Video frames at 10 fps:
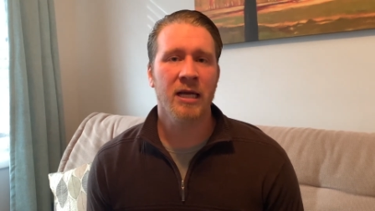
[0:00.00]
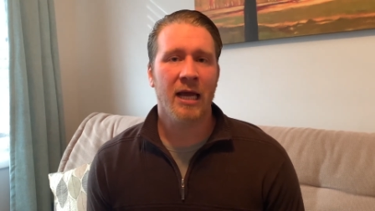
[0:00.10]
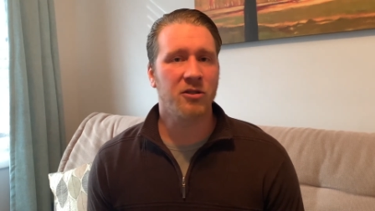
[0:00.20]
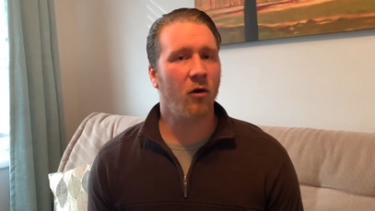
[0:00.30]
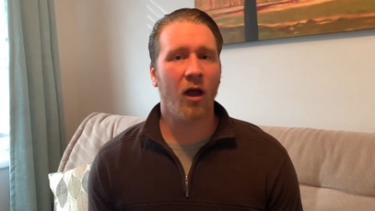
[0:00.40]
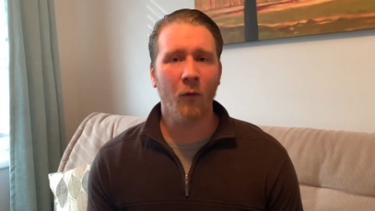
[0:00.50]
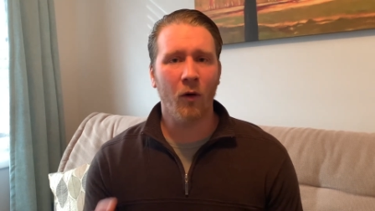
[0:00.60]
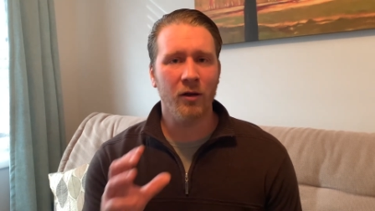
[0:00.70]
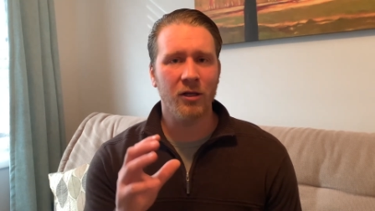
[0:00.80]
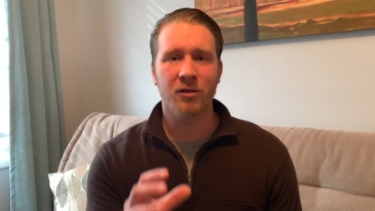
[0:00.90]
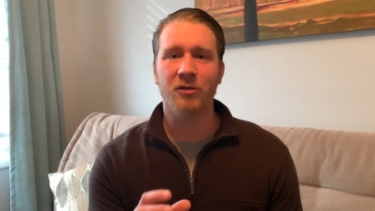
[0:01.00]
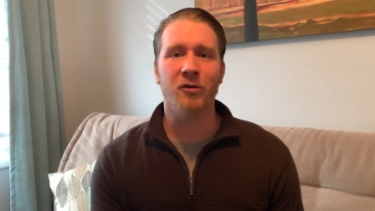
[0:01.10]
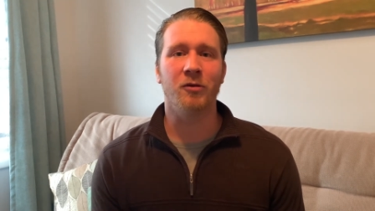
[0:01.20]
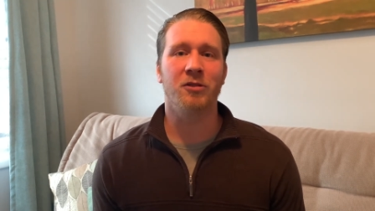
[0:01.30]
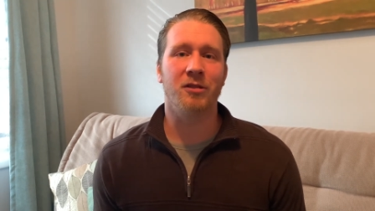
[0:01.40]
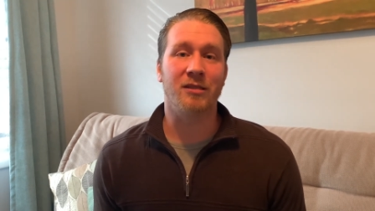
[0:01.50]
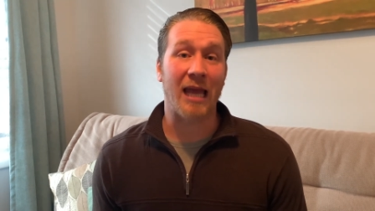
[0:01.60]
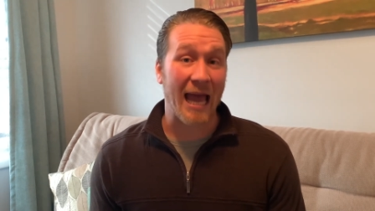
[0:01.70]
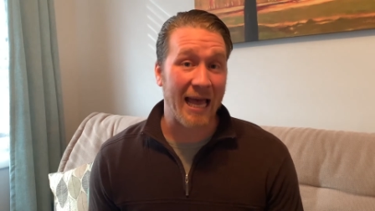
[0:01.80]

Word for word: And so I want you to do is just to